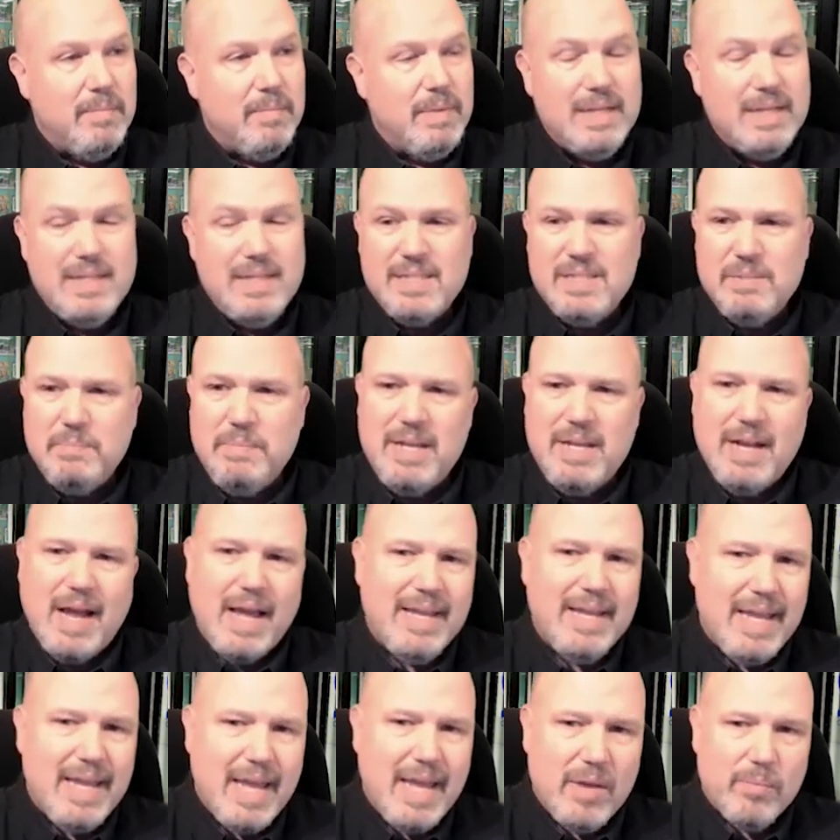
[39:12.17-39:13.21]
It doesn't mean I
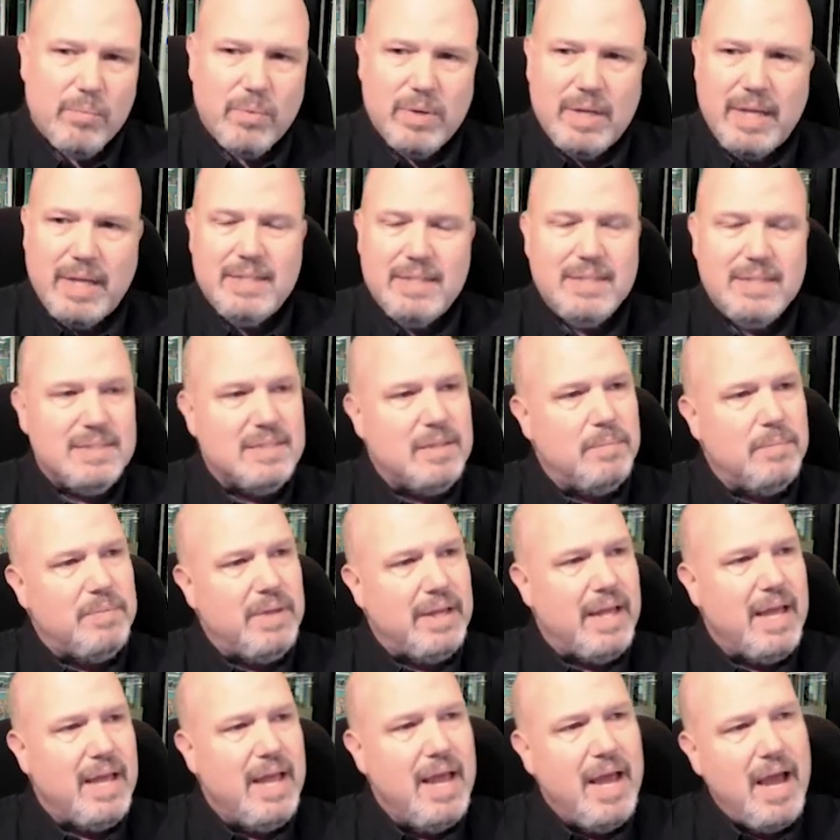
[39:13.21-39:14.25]
can't relate to
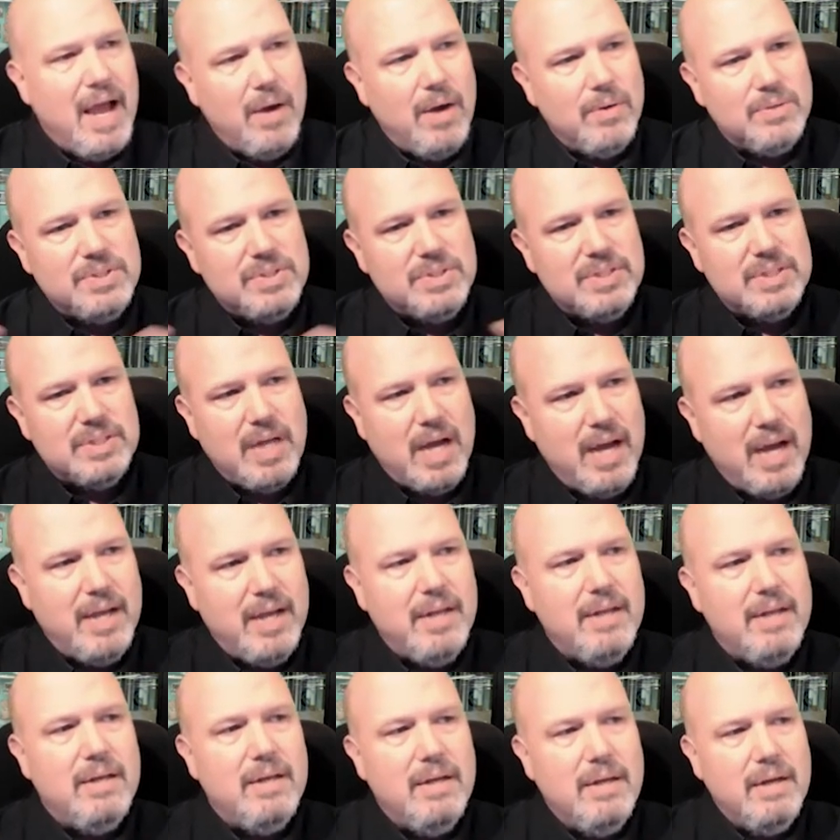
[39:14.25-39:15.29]
something
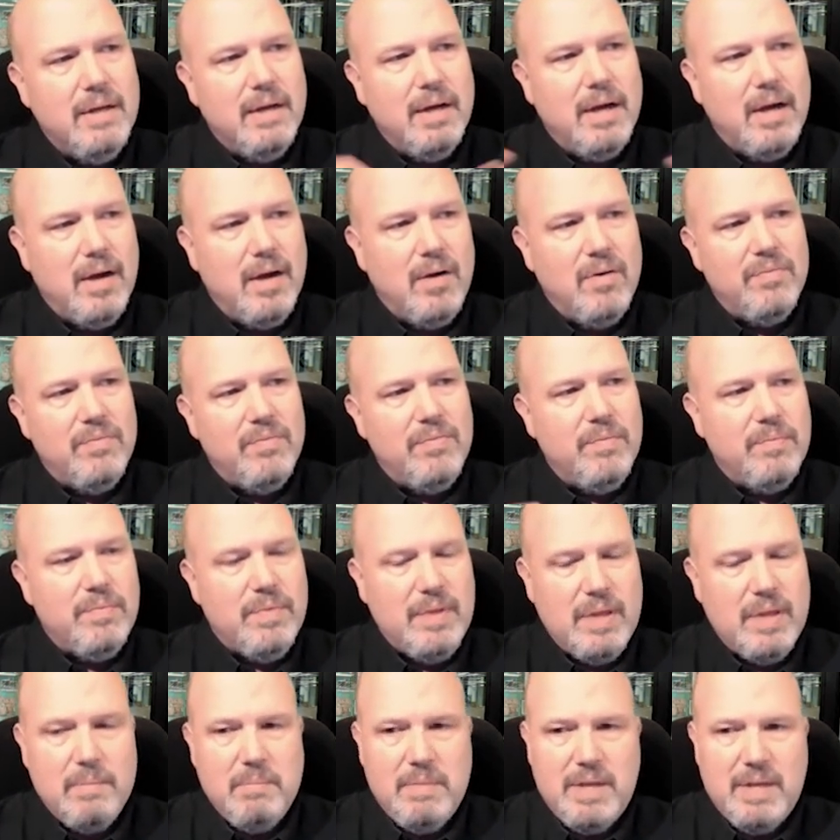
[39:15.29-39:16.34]
outside of
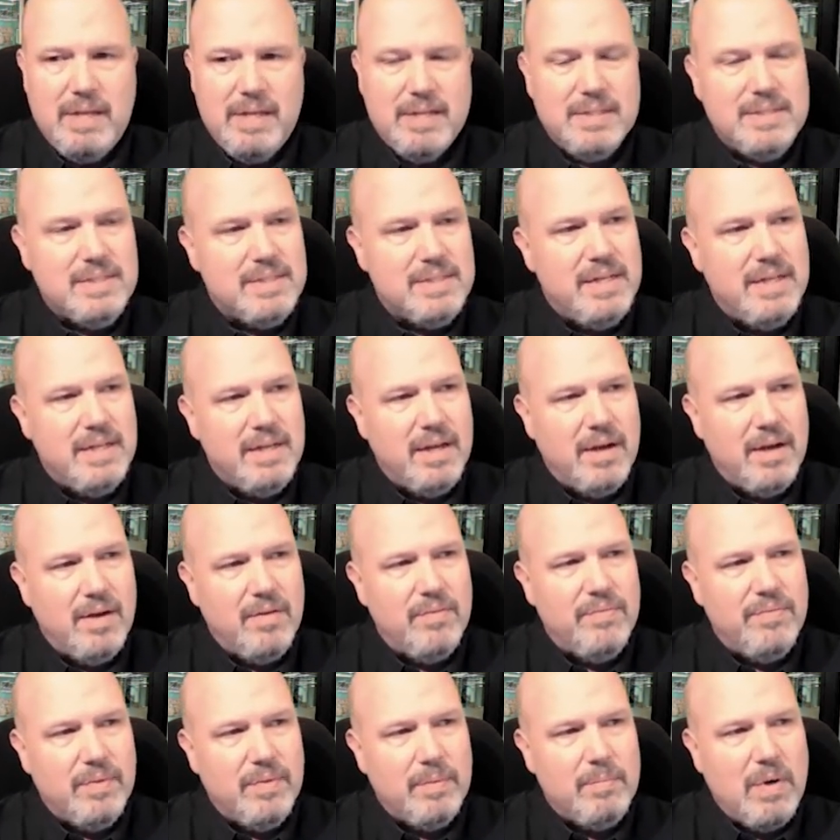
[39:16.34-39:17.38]
the immediacy
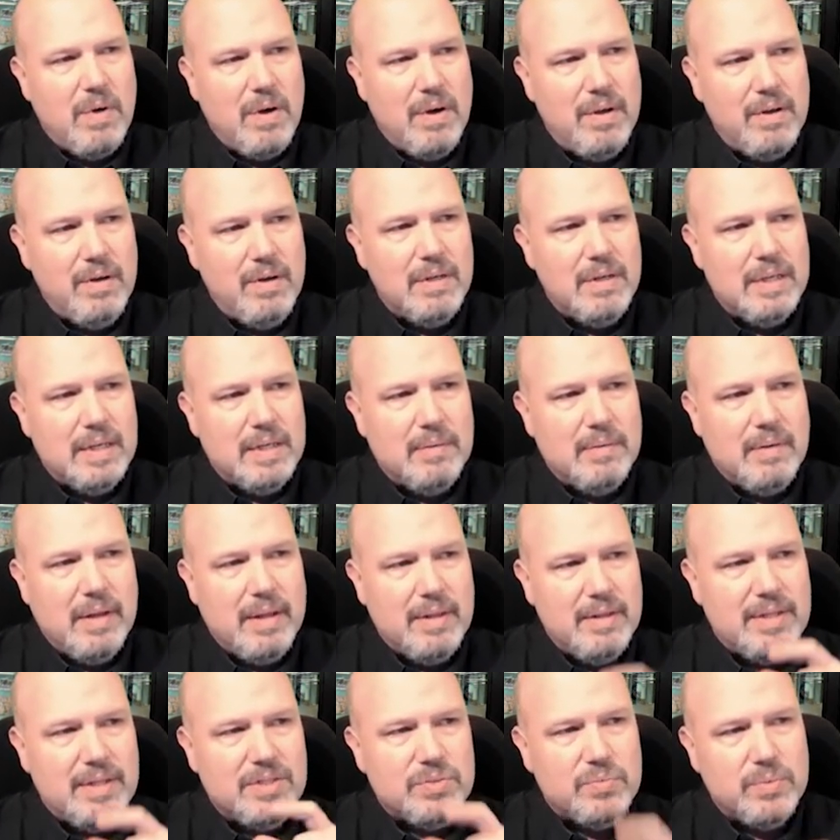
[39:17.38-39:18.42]
of the model
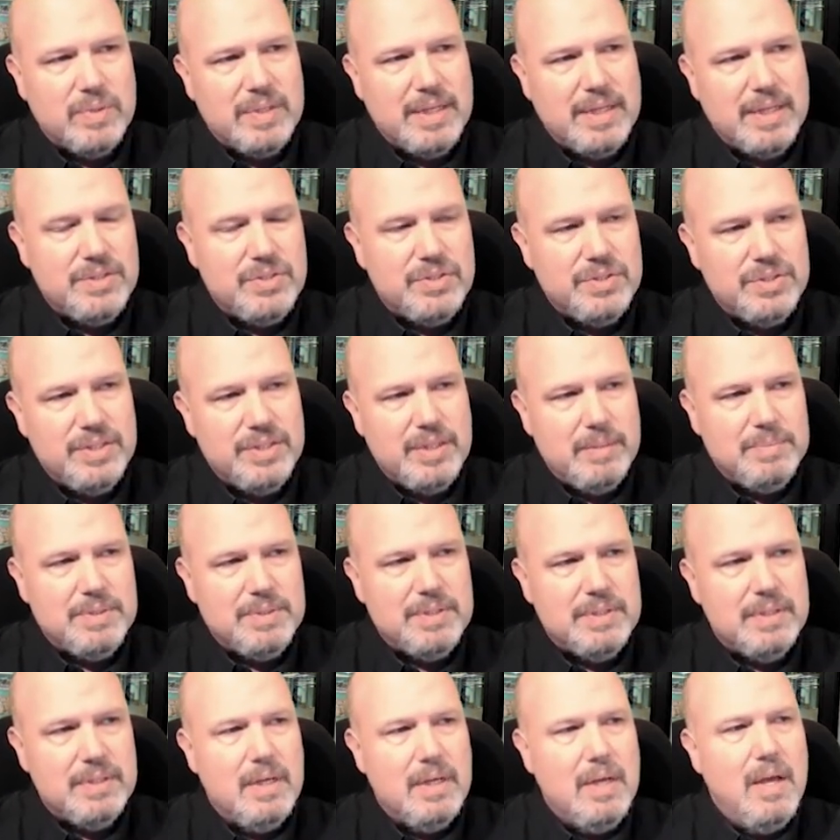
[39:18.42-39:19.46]
and these
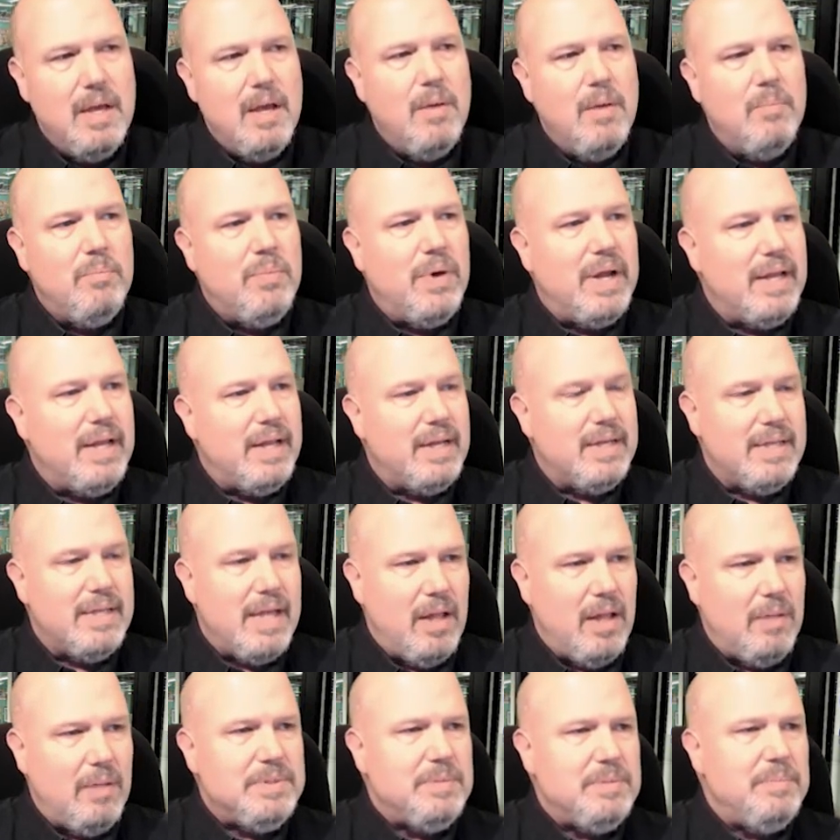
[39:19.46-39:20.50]
relationships, but it
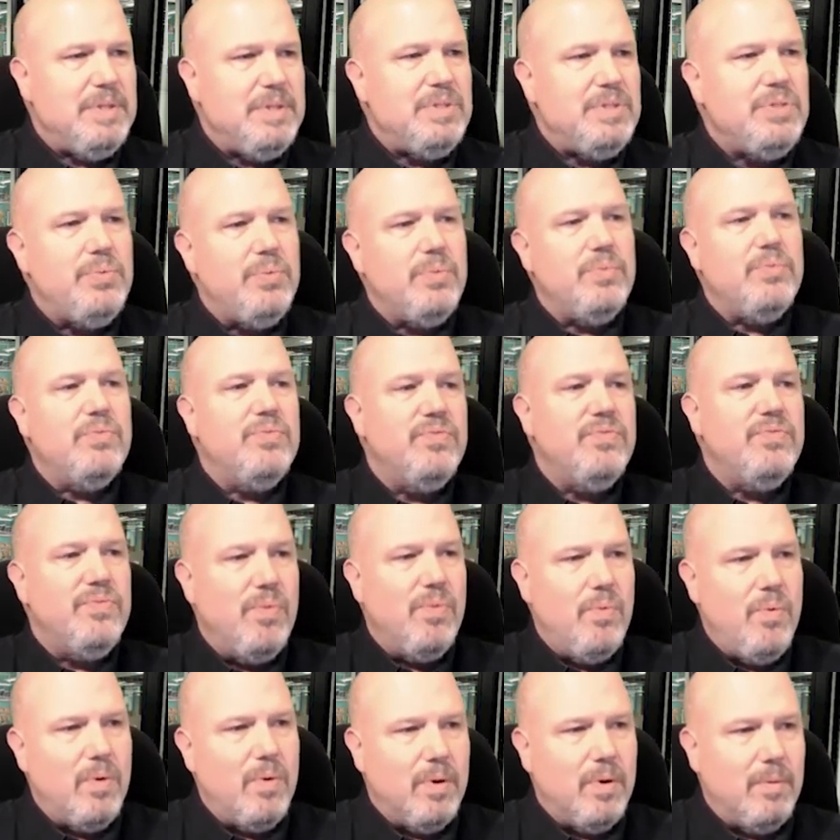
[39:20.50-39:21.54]
helps me to
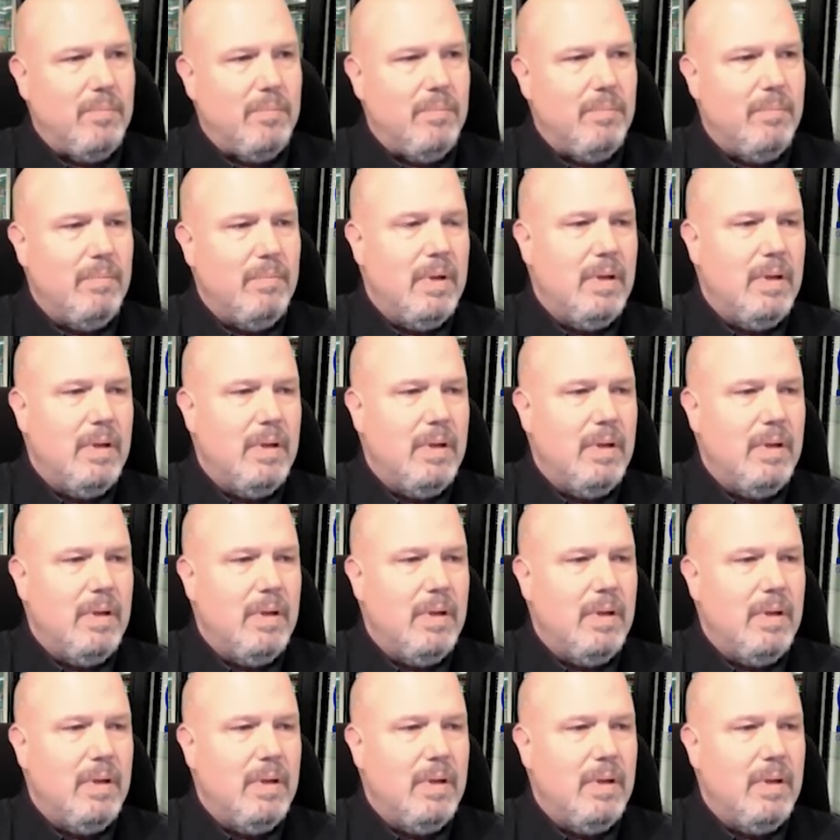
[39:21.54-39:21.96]
inform